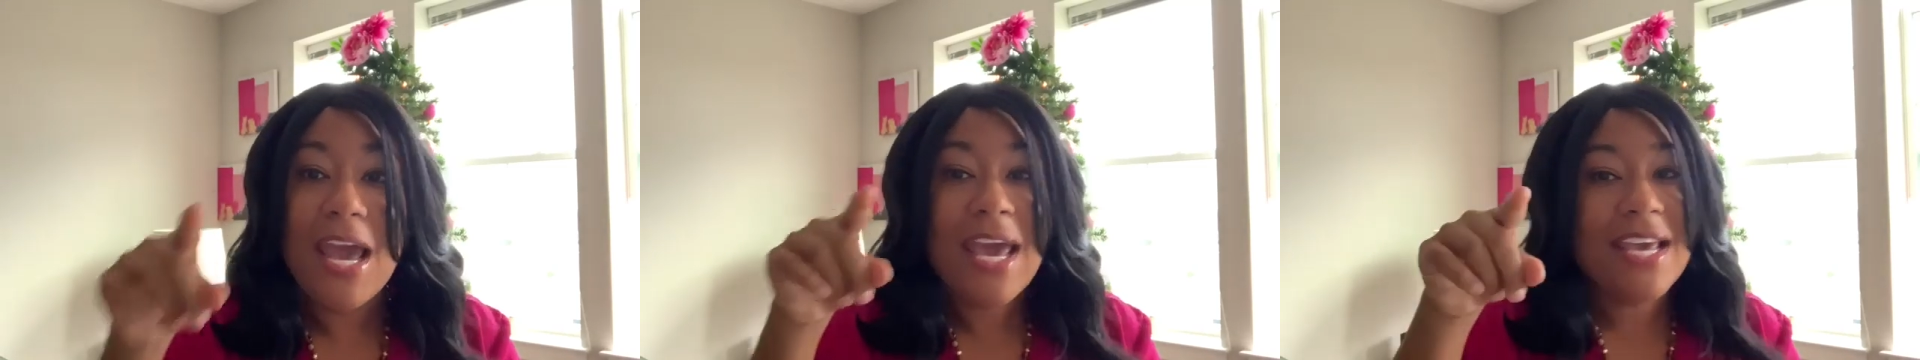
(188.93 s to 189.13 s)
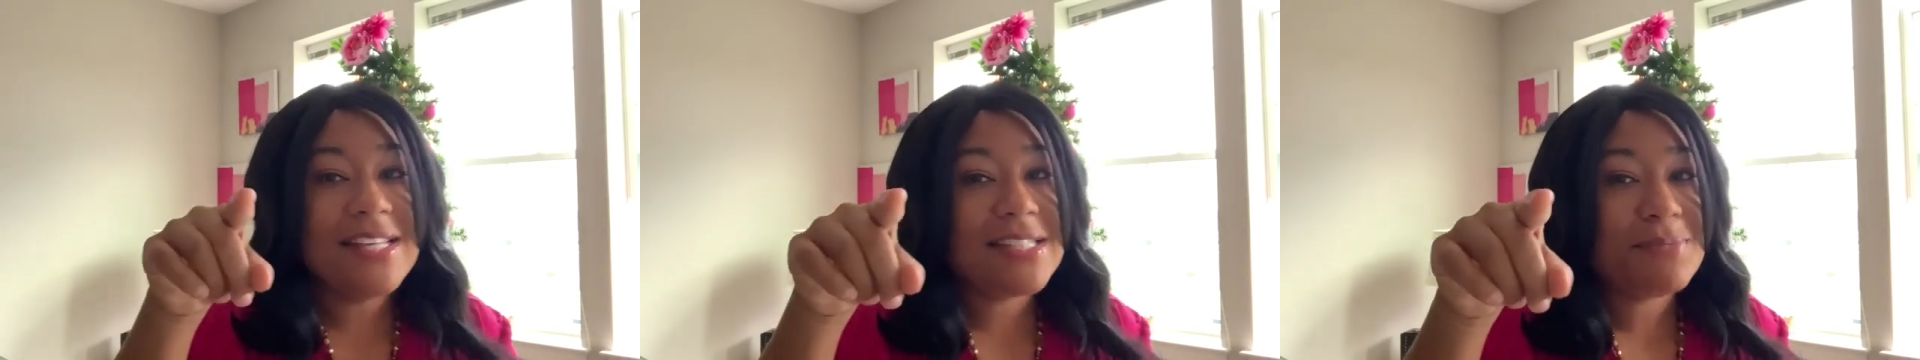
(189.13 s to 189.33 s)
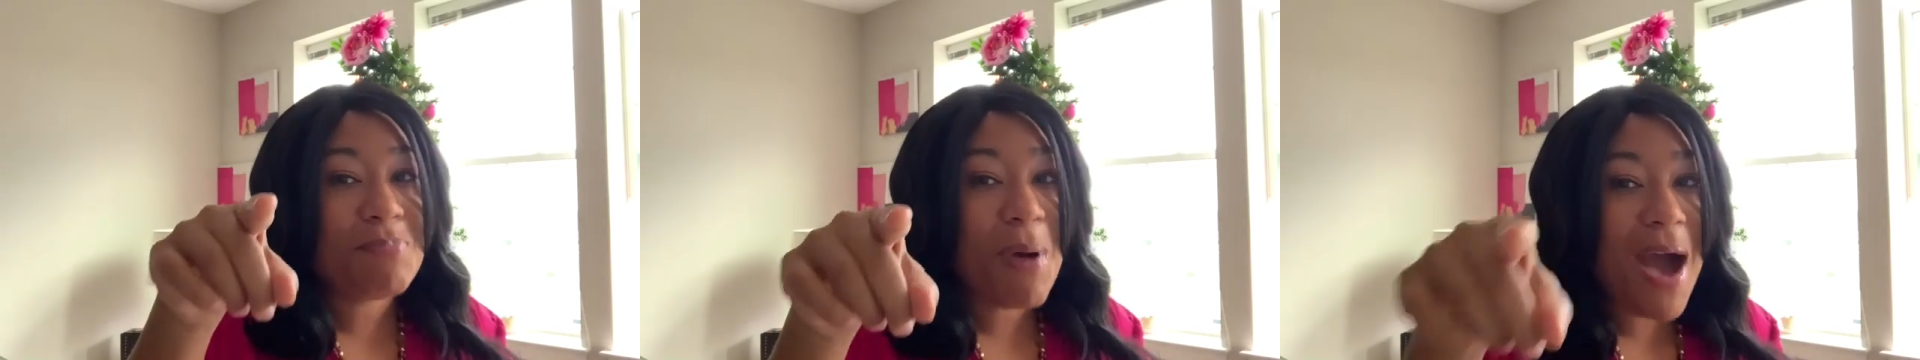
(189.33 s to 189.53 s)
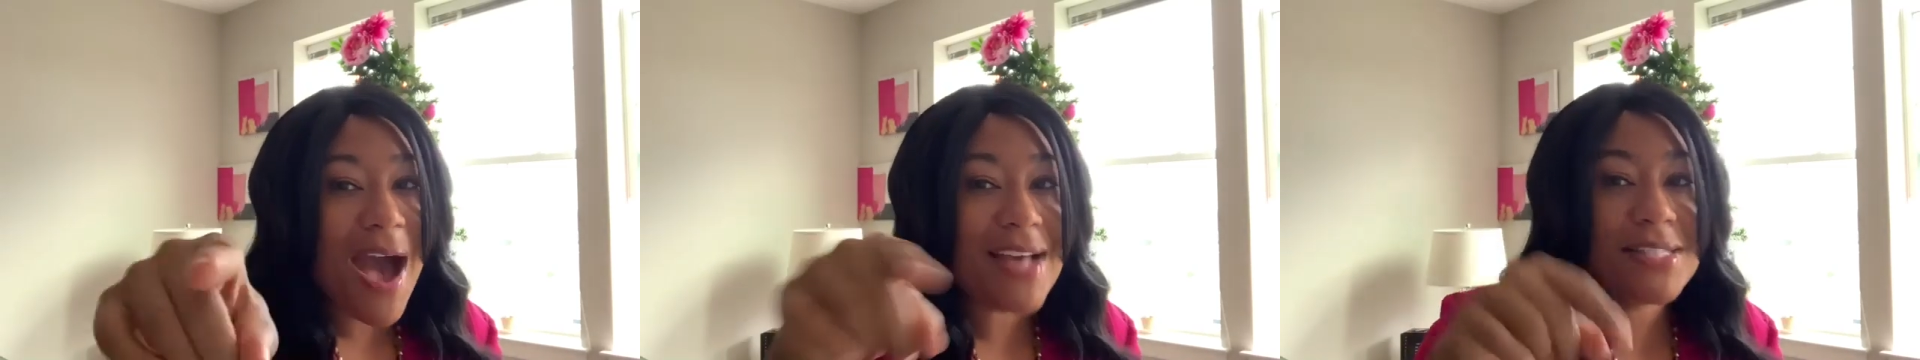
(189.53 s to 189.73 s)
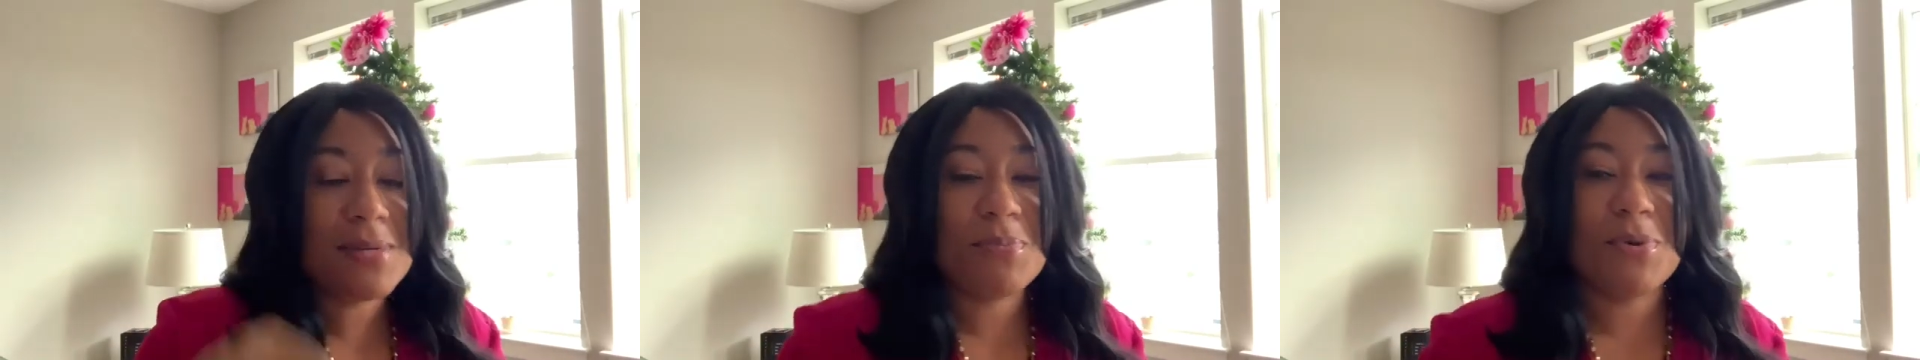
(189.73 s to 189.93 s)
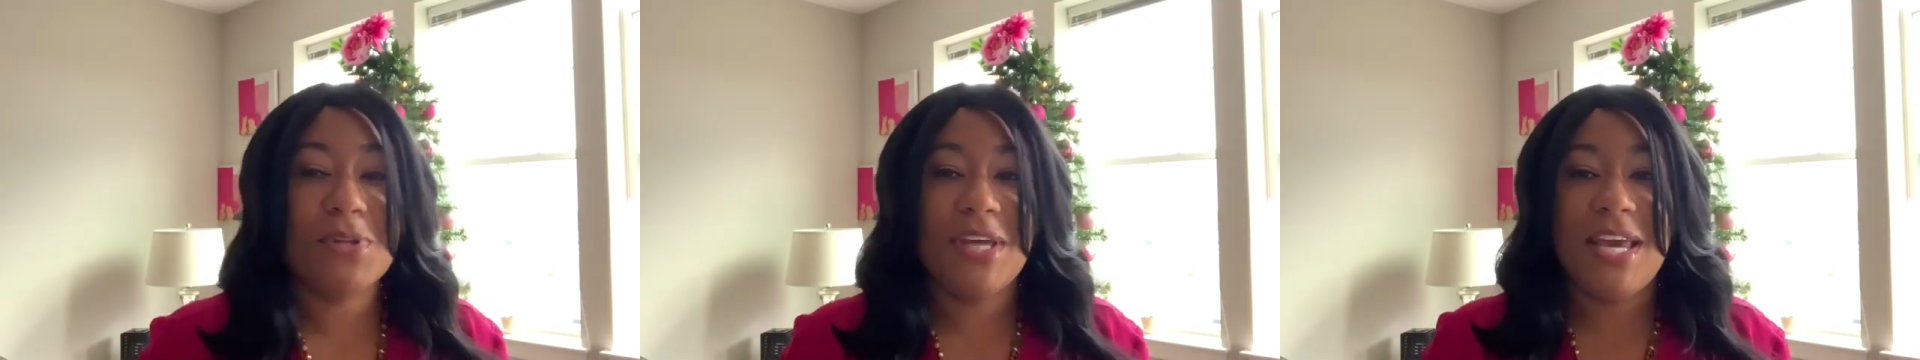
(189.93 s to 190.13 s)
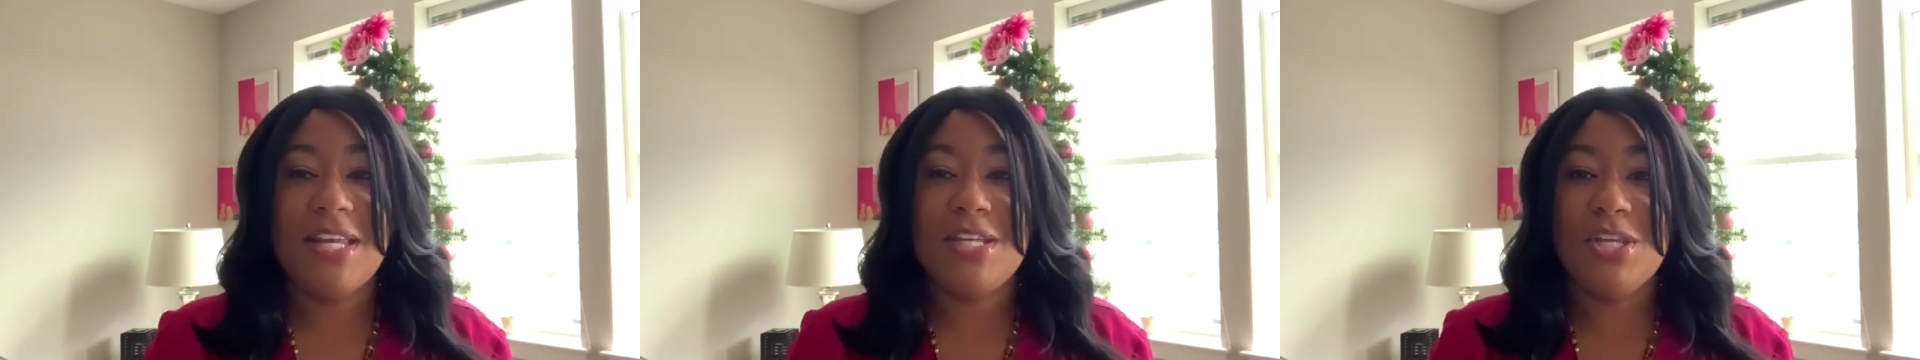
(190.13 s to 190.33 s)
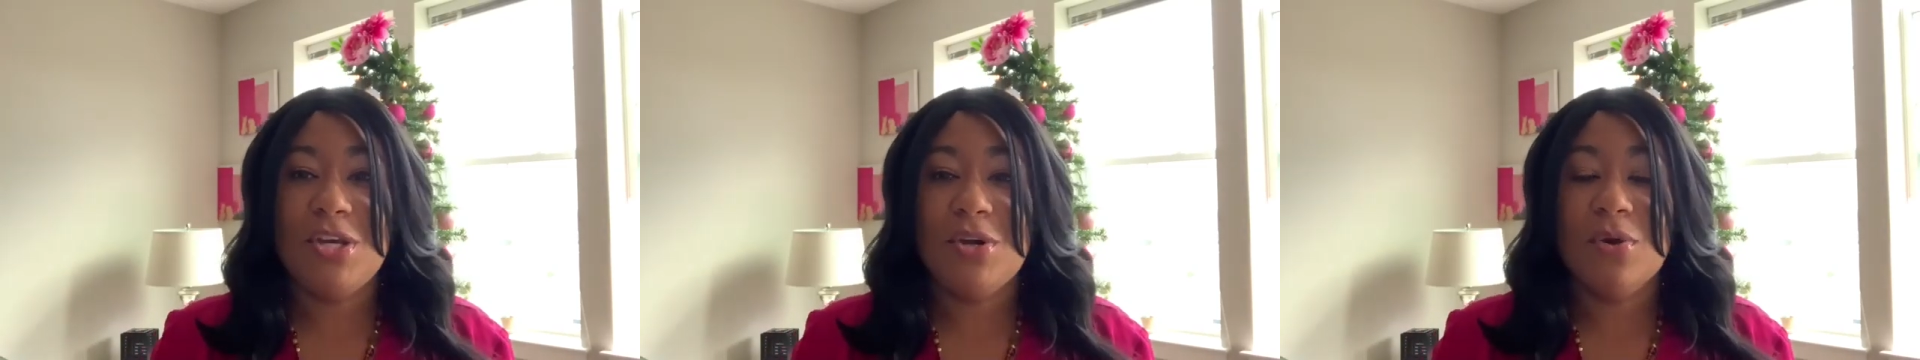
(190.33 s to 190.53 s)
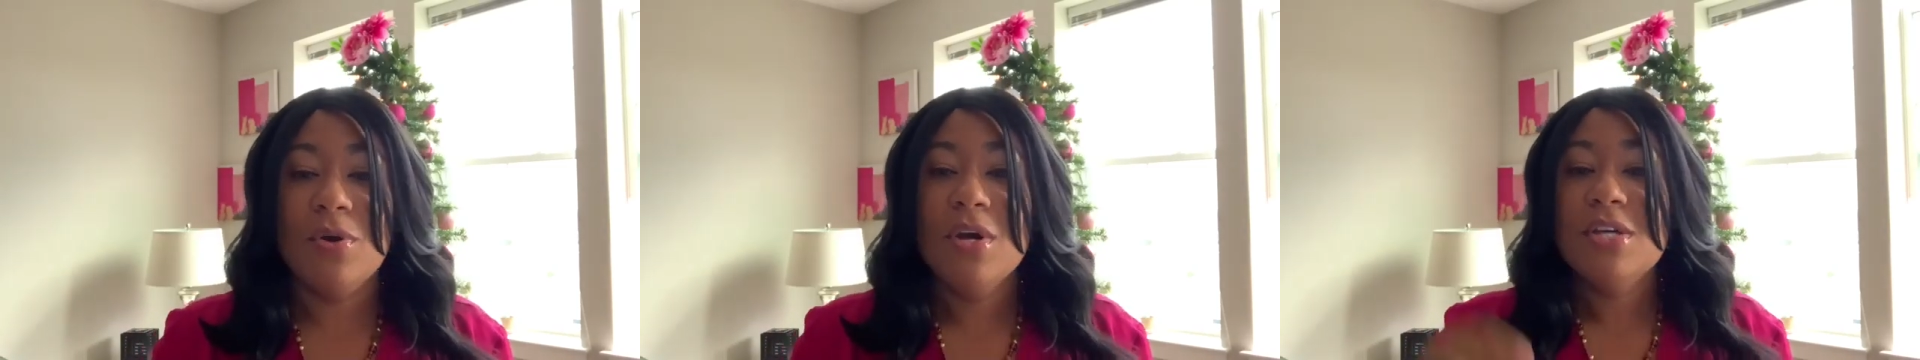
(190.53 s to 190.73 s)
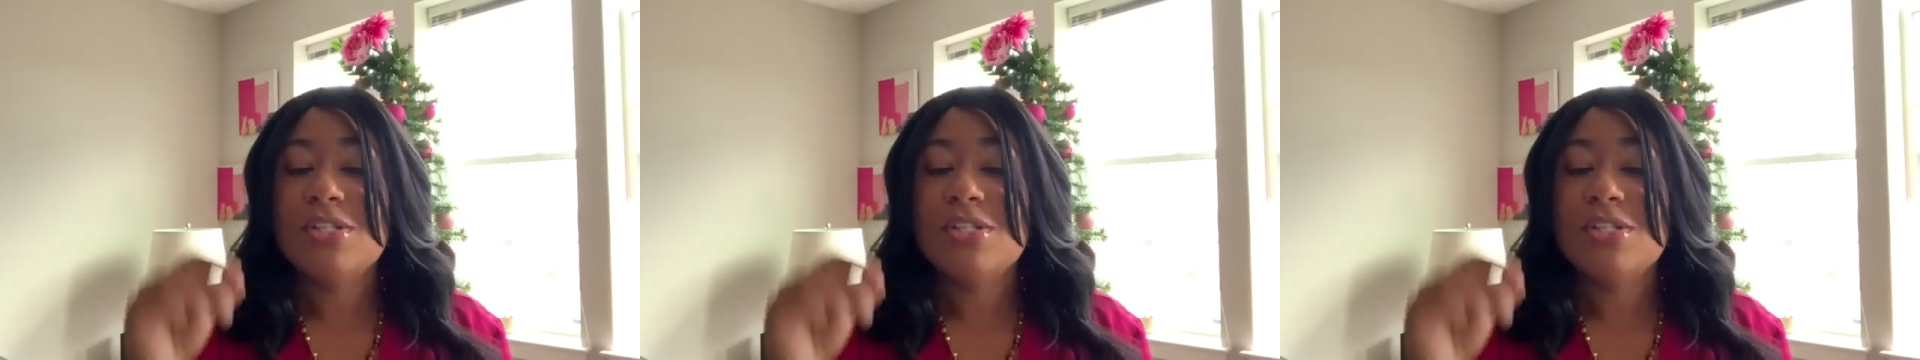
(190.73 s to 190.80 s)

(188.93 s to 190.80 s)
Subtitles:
It's possible in you.